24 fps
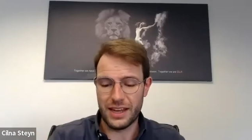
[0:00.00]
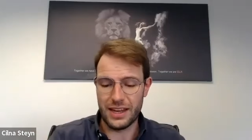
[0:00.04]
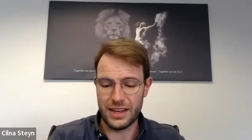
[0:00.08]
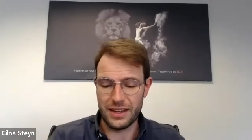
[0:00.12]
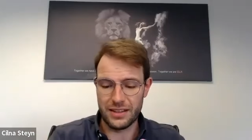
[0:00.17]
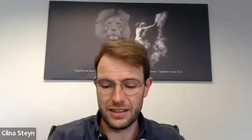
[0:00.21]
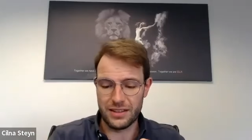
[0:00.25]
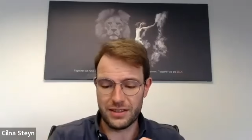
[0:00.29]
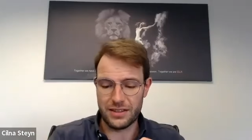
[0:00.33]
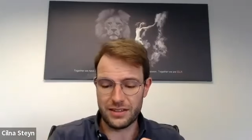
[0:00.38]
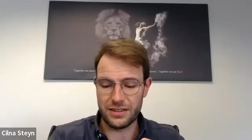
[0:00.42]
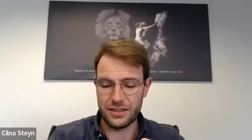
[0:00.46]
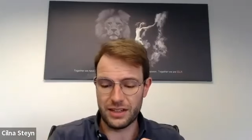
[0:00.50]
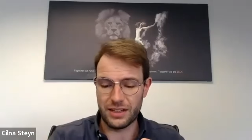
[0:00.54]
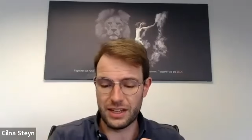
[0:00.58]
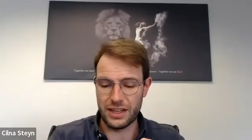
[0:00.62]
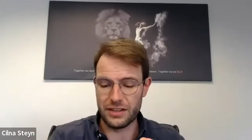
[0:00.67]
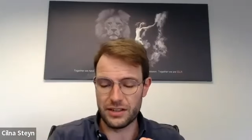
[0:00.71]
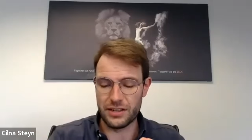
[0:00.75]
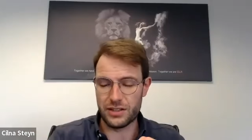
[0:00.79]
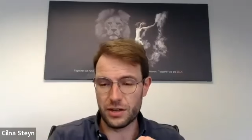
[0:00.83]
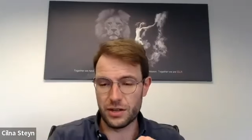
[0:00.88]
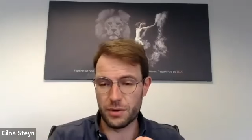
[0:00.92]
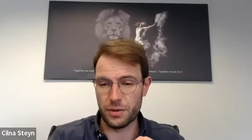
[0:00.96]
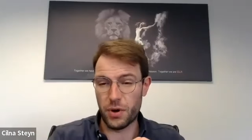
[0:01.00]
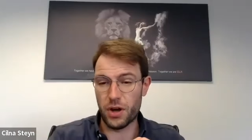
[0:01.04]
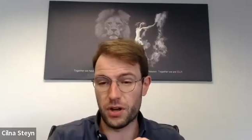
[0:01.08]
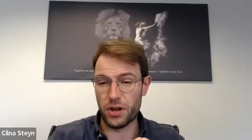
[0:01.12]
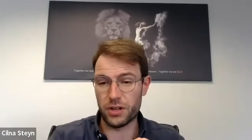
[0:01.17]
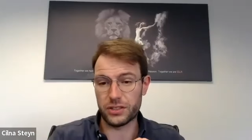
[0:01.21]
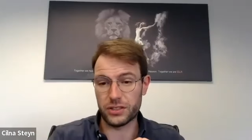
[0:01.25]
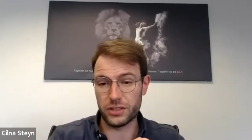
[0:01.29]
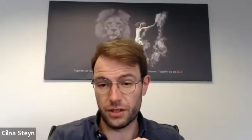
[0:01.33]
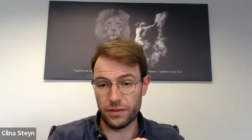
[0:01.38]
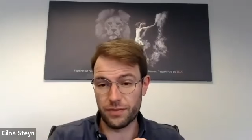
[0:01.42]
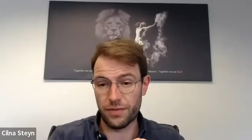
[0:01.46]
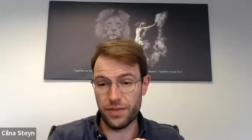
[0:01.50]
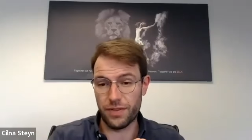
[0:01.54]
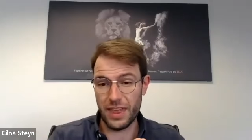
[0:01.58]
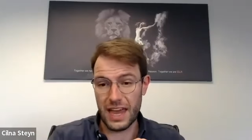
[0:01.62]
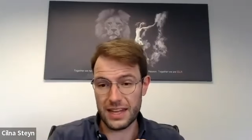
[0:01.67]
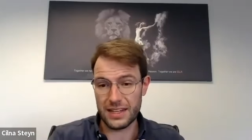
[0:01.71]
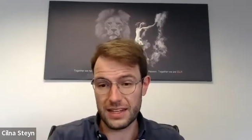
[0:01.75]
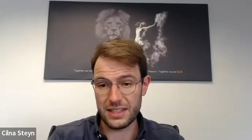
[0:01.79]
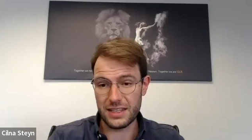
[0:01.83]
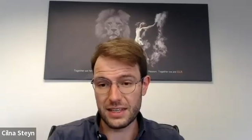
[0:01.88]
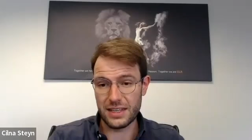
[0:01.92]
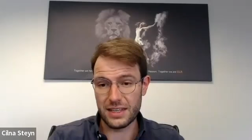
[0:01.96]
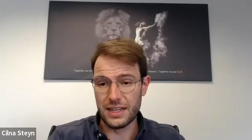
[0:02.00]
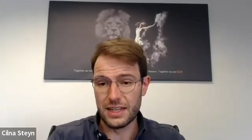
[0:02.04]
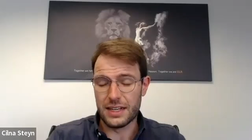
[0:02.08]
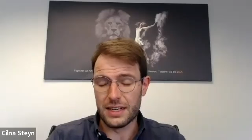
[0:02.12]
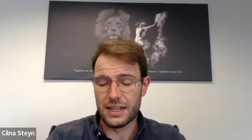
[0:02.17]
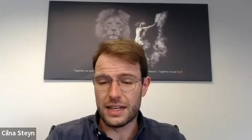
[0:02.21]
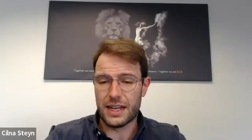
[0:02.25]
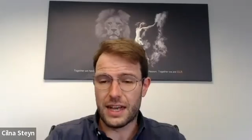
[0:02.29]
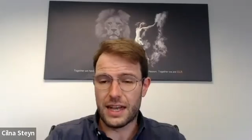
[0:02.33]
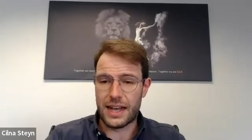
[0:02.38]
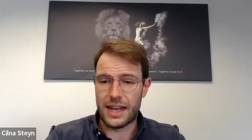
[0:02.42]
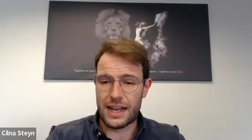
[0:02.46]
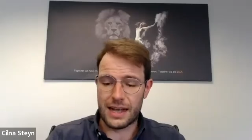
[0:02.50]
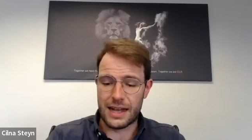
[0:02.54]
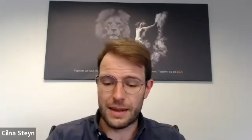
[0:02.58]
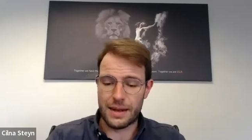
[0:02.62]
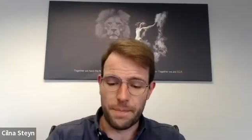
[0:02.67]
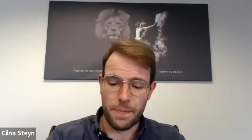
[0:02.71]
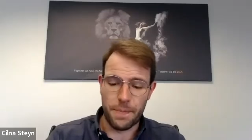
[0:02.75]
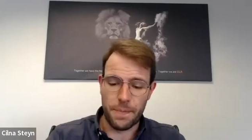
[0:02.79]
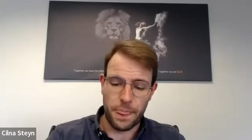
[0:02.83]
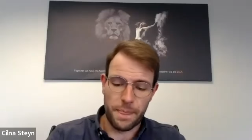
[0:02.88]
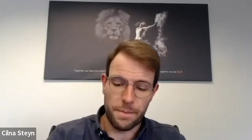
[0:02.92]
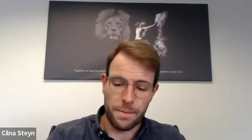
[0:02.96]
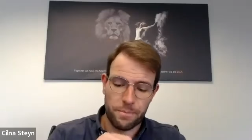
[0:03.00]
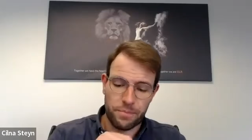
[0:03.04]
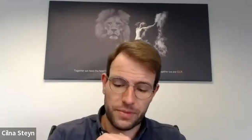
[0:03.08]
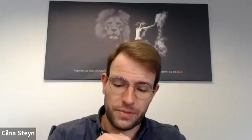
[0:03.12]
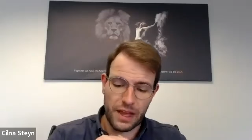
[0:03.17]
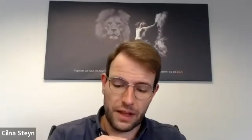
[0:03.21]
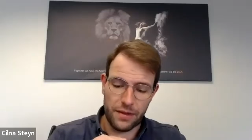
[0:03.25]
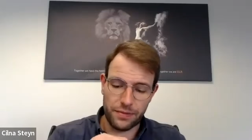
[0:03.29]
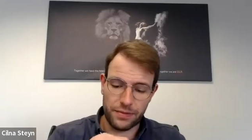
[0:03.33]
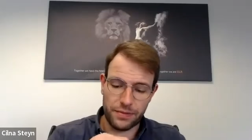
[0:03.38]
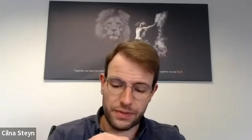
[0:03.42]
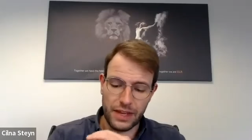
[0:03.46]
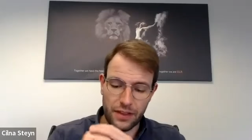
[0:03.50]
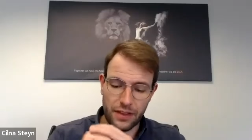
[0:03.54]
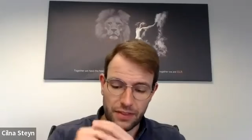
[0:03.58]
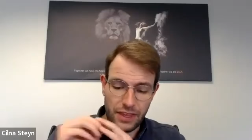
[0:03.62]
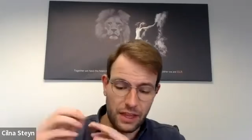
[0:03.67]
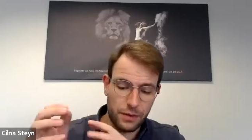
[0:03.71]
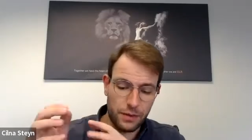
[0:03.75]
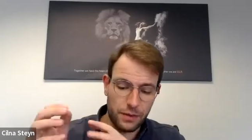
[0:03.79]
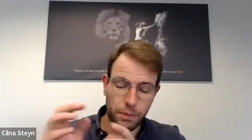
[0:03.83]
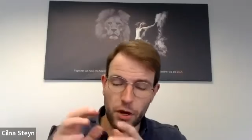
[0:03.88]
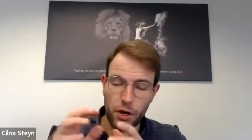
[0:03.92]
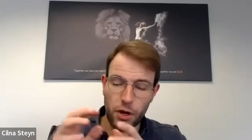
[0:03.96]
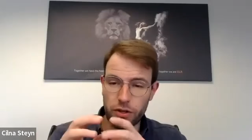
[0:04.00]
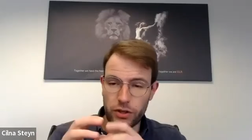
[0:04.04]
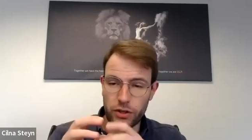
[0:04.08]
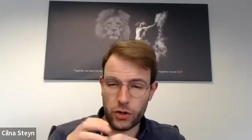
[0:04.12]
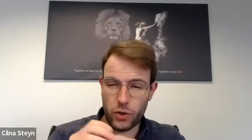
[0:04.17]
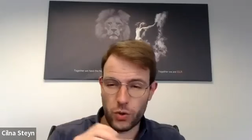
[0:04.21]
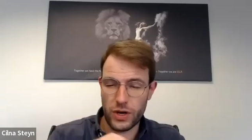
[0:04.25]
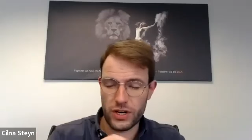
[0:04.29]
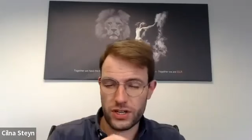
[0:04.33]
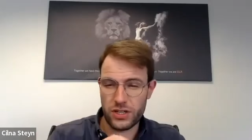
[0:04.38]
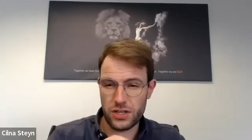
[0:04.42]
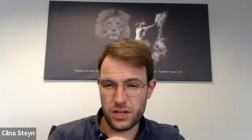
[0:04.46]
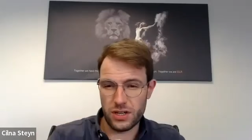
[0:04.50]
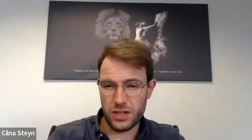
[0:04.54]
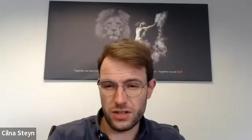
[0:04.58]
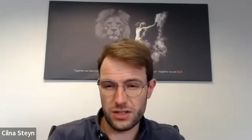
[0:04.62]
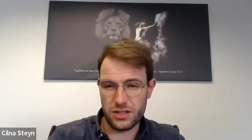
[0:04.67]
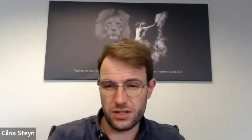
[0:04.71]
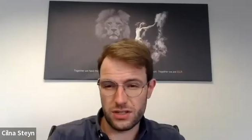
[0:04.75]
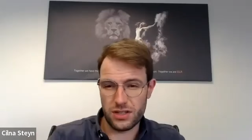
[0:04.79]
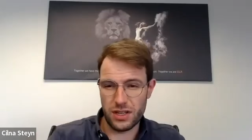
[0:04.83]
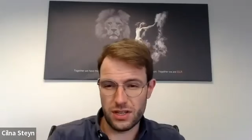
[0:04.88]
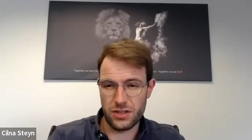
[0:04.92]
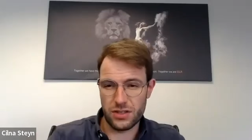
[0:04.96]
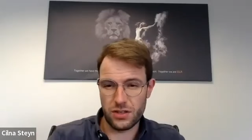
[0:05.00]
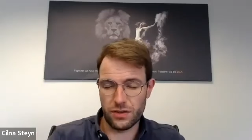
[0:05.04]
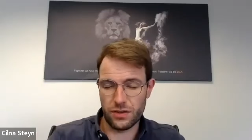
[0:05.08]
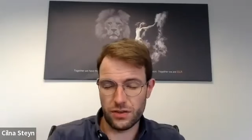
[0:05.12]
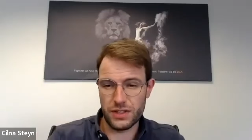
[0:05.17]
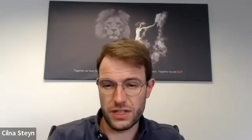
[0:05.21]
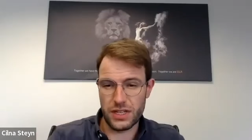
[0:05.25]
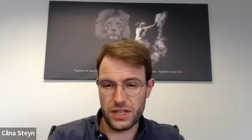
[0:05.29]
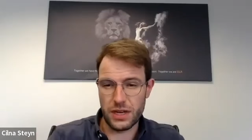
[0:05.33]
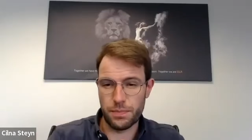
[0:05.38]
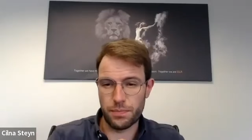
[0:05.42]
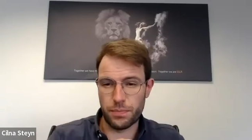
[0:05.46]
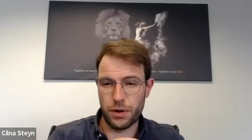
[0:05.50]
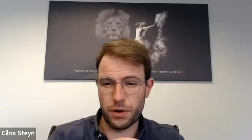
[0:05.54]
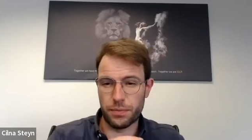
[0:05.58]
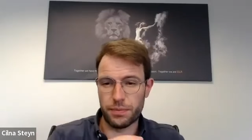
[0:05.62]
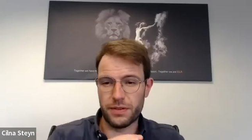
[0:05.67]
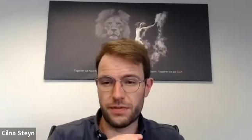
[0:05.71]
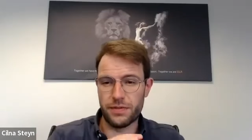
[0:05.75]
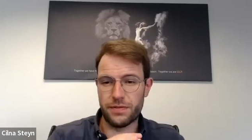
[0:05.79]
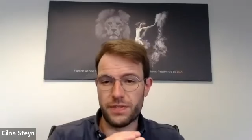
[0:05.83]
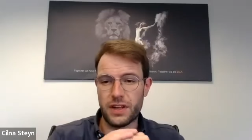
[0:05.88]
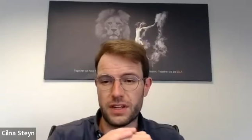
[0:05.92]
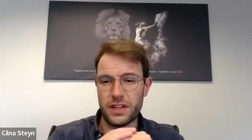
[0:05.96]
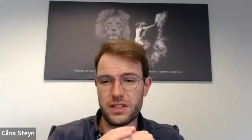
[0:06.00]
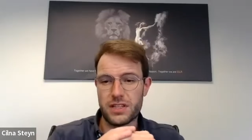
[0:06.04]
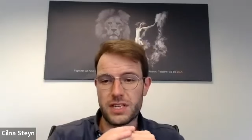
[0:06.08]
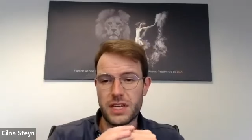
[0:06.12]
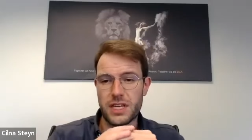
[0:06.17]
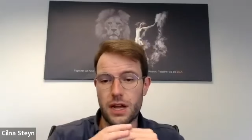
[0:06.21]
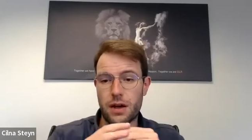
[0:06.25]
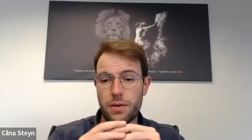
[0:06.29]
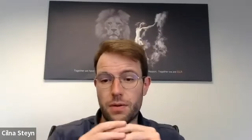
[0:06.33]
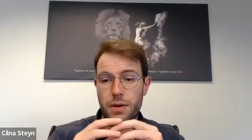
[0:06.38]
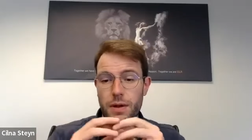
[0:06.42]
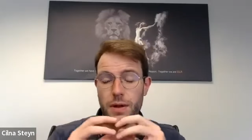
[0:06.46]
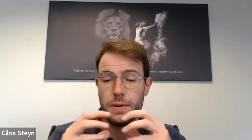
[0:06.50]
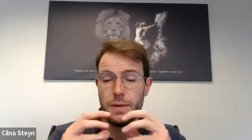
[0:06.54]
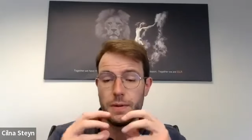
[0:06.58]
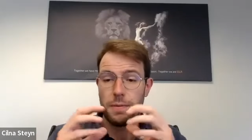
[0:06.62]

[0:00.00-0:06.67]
is a part of that. Now the other part of the question is obviously property funds. Now,